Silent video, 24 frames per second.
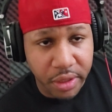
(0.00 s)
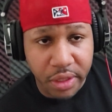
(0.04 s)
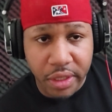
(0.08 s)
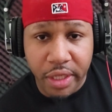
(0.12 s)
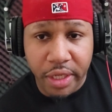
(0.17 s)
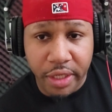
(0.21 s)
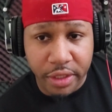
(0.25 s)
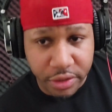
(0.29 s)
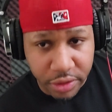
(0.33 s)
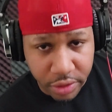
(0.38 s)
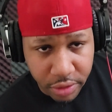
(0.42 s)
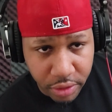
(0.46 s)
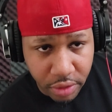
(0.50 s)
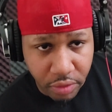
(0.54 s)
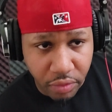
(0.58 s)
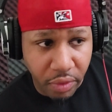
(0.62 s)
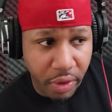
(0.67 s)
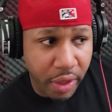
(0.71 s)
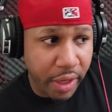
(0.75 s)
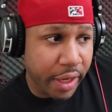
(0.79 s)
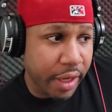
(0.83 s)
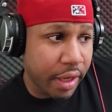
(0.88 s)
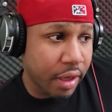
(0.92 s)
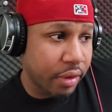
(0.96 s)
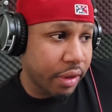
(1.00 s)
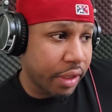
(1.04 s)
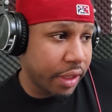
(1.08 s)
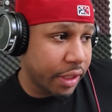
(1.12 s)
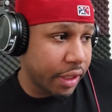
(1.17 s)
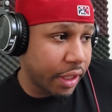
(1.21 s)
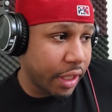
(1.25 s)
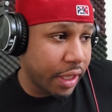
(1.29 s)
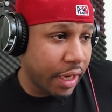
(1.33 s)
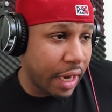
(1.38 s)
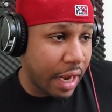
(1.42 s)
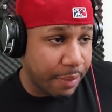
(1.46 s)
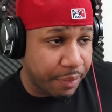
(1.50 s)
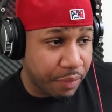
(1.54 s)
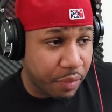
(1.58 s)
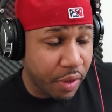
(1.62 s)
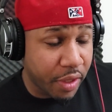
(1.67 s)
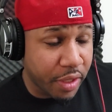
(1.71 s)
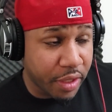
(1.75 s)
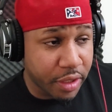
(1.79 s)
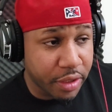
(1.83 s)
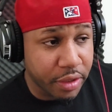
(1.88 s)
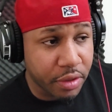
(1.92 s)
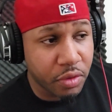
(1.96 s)
getting to the ground, and
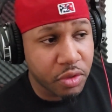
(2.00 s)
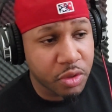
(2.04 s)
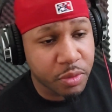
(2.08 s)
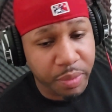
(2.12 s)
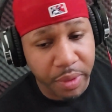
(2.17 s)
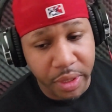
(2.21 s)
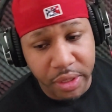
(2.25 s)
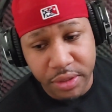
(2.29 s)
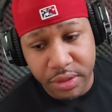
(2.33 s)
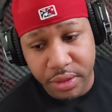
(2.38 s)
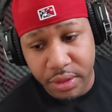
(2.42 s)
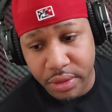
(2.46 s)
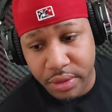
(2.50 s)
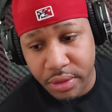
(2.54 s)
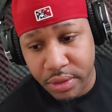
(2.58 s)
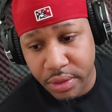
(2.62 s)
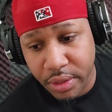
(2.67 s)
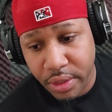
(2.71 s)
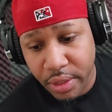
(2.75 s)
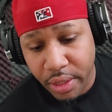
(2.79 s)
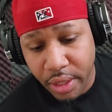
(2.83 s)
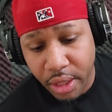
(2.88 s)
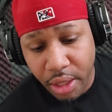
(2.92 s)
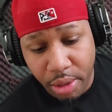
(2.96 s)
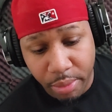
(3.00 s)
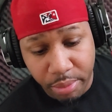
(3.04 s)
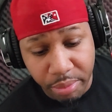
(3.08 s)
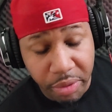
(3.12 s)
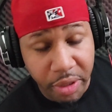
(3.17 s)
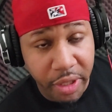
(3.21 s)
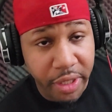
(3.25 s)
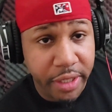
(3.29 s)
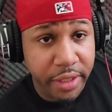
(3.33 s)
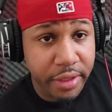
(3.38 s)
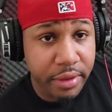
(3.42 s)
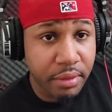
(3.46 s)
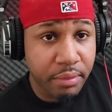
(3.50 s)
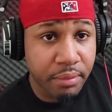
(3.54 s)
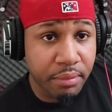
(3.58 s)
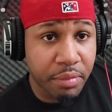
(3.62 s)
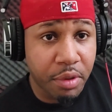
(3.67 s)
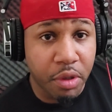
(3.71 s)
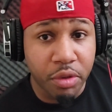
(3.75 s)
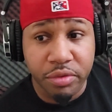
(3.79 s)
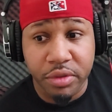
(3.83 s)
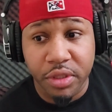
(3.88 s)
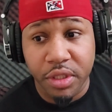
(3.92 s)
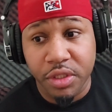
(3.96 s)
operating in those spaces. But
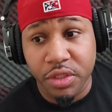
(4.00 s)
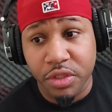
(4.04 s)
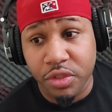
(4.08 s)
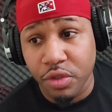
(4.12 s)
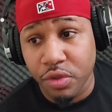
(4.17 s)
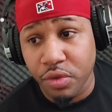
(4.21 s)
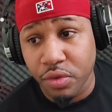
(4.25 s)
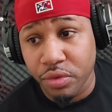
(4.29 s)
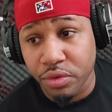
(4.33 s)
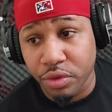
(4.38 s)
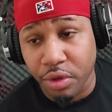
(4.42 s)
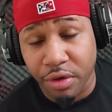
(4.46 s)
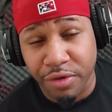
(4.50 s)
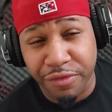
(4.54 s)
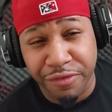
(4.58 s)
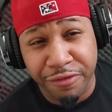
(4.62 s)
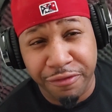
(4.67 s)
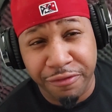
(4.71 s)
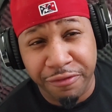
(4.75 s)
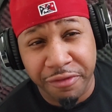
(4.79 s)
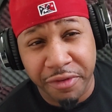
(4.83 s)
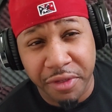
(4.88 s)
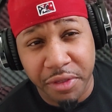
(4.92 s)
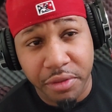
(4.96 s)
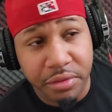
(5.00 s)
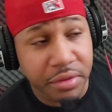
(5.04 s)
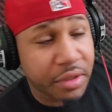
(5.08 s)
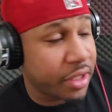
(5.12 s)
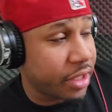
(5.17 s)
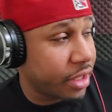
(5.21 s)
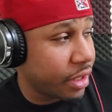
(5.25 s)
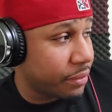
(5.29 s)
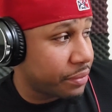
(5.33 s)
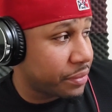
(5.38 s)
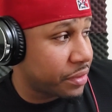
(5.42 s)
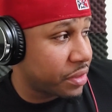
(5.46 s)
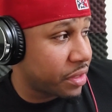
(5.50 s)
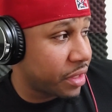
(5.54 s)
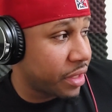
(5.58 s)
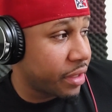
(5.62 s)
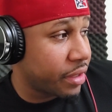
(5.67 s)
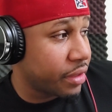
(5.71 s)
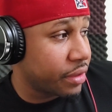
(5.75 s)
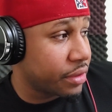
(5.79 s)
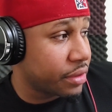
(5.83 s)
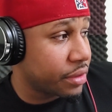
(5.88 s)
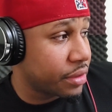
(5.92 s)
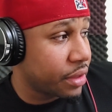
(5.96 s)
both these dudes are filthy
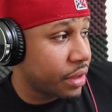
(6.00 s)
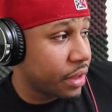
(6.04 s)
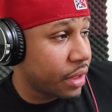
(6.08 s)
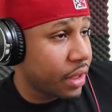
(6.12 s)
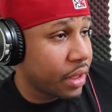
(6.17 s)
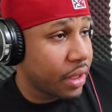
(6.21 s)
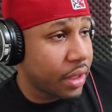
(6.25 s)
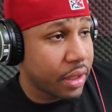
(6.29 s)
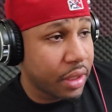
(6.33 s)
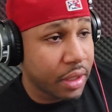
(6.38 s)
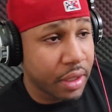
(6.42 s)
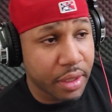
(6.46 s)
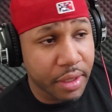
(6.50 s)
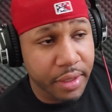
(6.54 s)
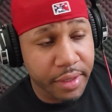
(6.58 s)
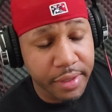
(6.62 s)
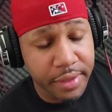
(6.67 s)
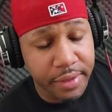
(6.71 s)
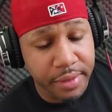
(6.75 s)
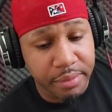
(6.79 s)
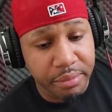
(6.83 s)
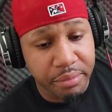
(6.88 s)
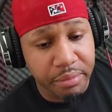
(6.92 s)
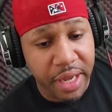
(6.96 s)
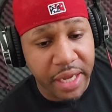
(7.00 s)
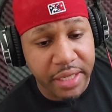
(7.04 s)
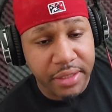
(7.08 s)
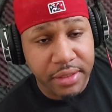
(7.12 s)
upstairs. Max